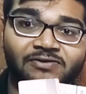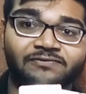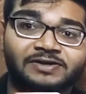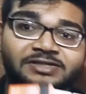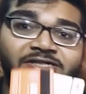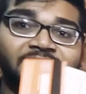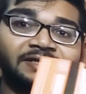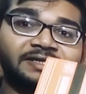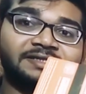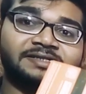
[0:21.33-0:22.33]
First
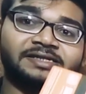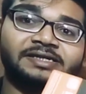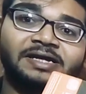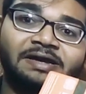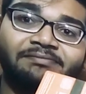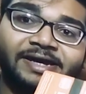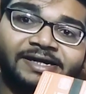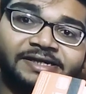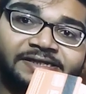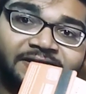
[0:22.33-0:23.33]
is the
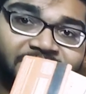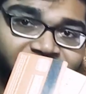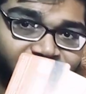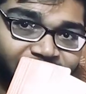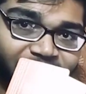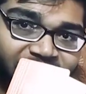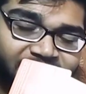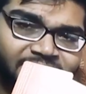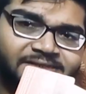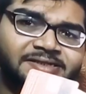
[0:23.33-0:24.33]
magnetic strip
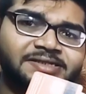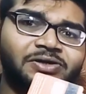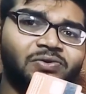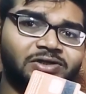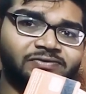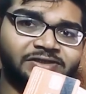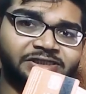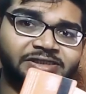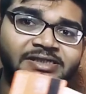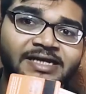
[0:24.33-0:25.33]
based, this is the older version,